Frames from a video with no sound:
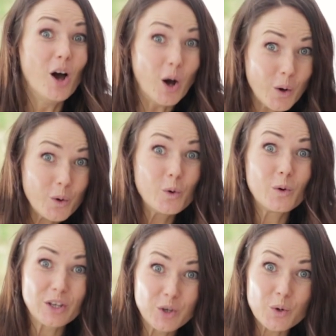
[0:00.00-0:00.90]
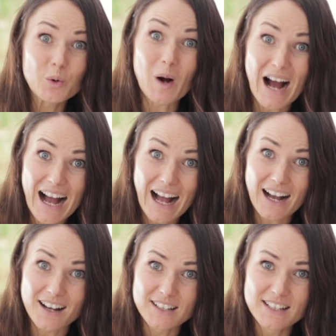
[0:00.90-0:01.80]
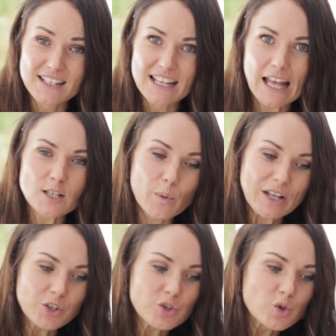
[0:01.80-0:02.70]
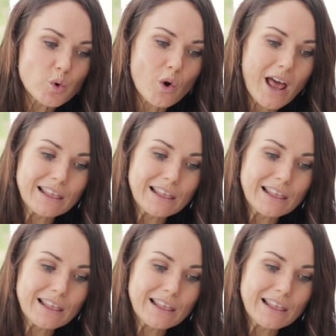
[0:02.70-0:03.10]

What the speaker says: who you are. It's when you draw a